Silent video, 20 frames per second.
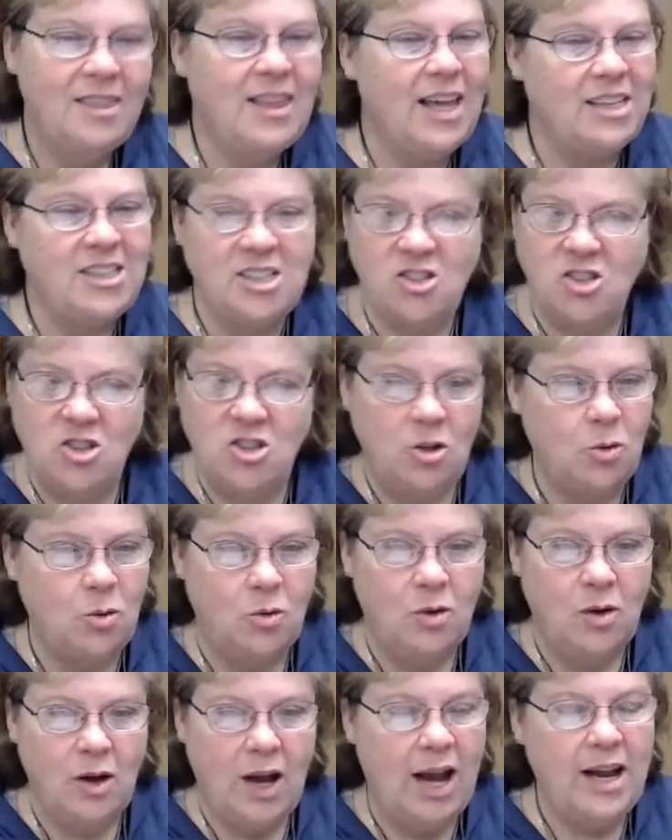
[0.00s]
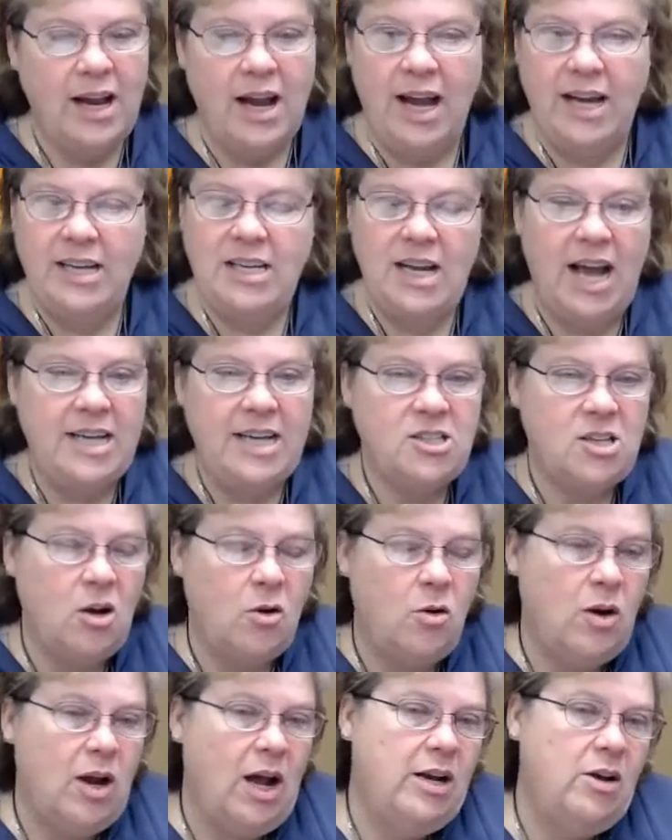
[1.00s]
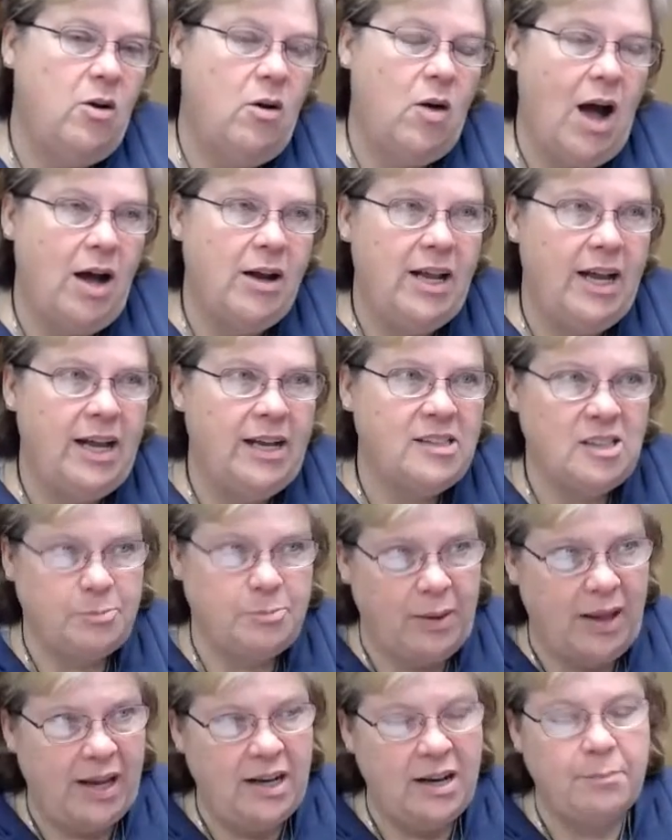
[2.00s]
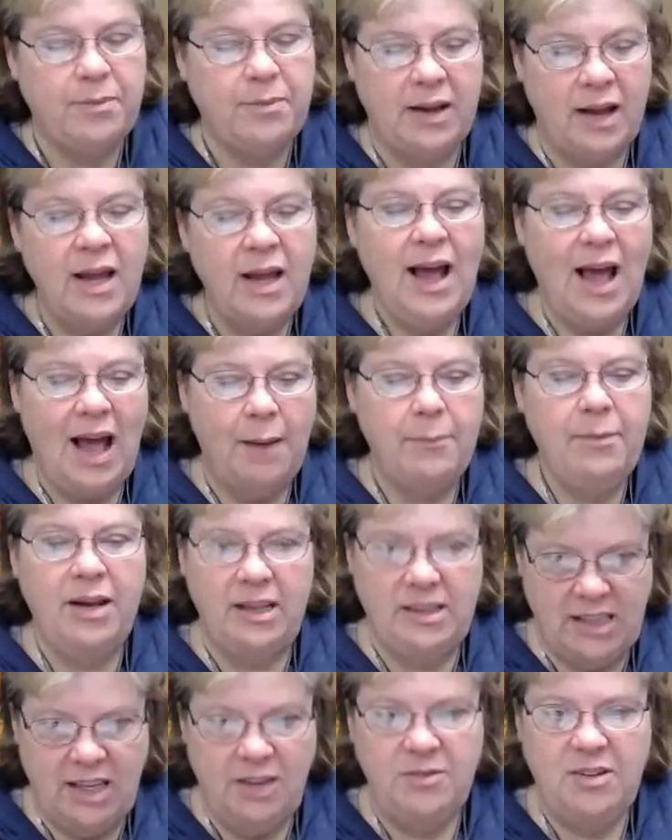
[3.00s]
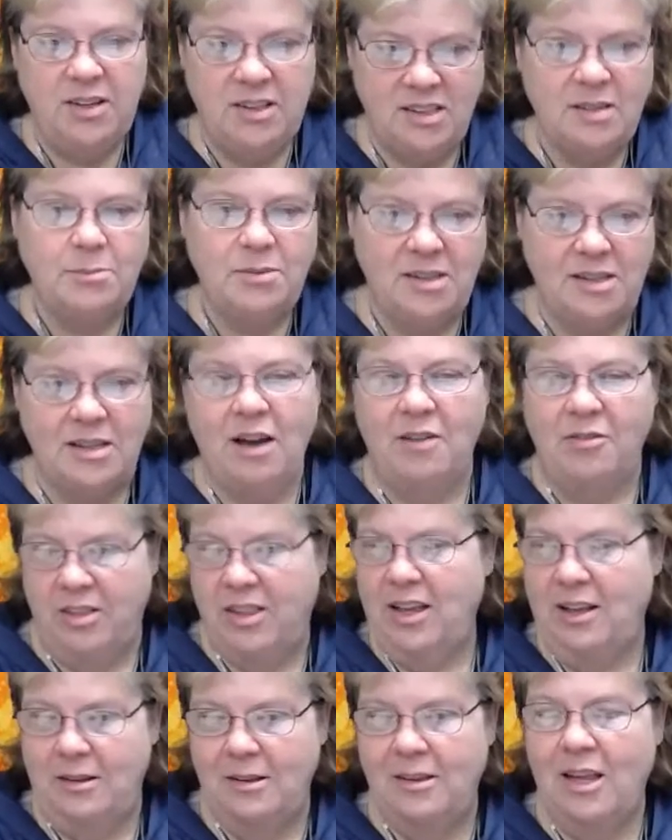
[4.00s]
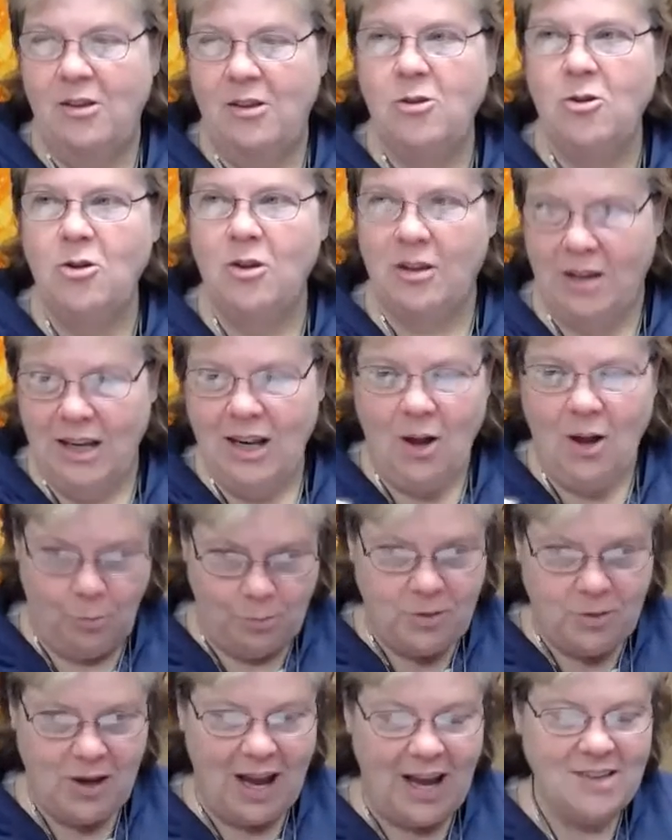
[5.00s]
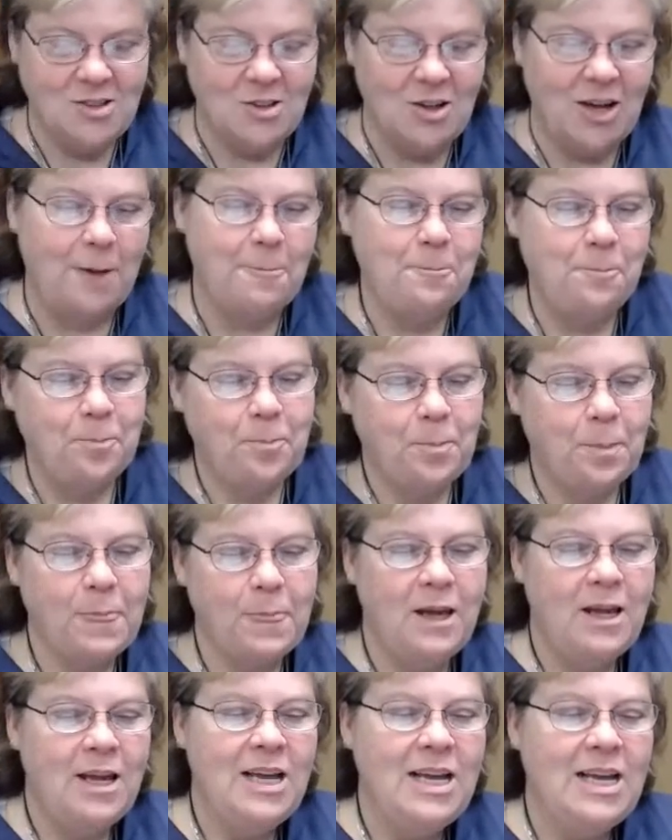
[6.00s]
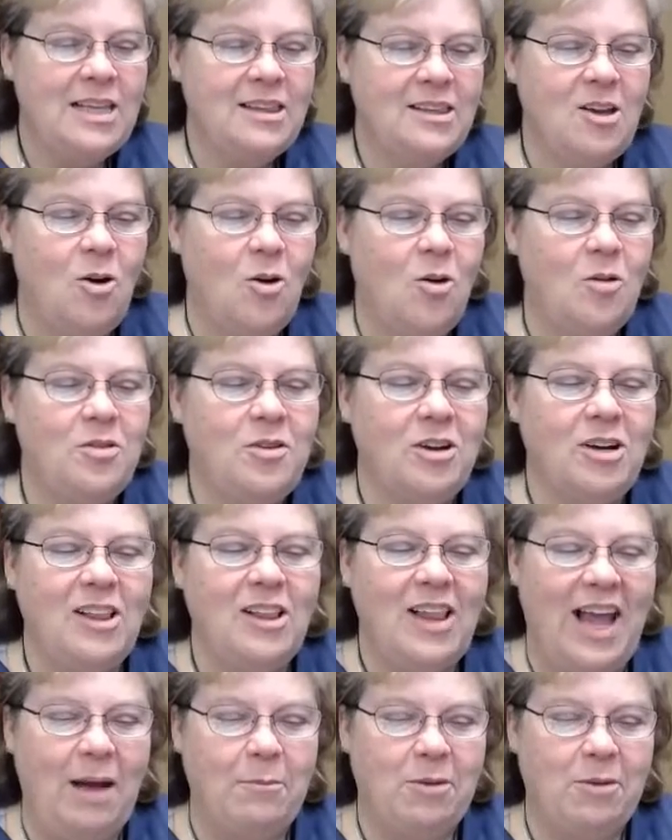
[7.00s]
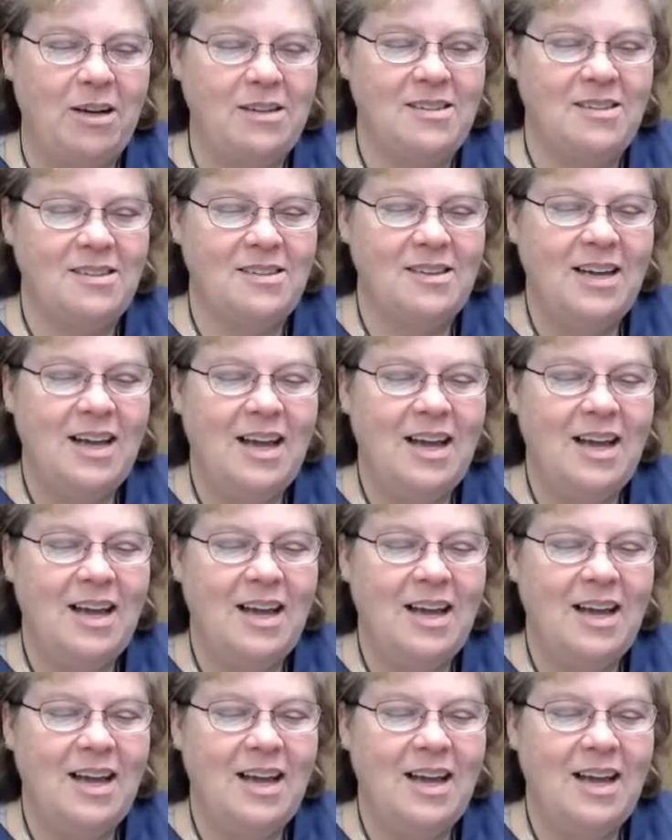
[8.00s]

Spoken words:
They just do. I know how to explain it, but I'm going to give you some stuff that can help you guys. Okay. So they're glamorous.